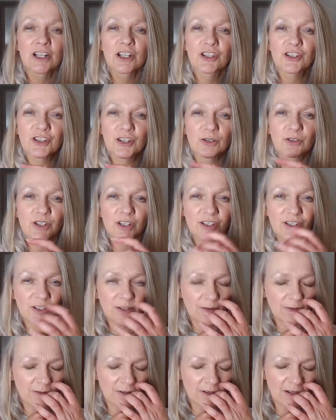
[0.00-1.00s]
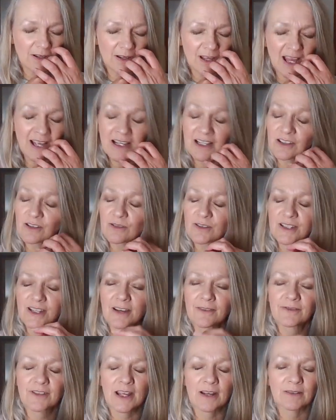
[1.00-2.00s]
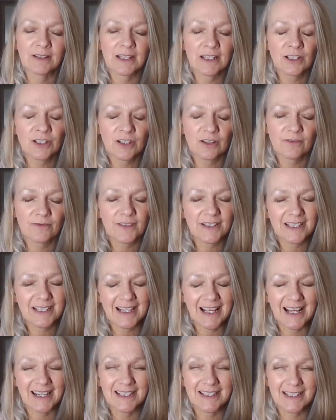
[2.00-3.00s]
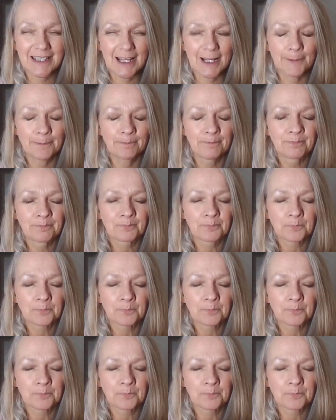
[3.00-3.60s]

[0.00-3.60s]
So just anchor yourself down into your physicality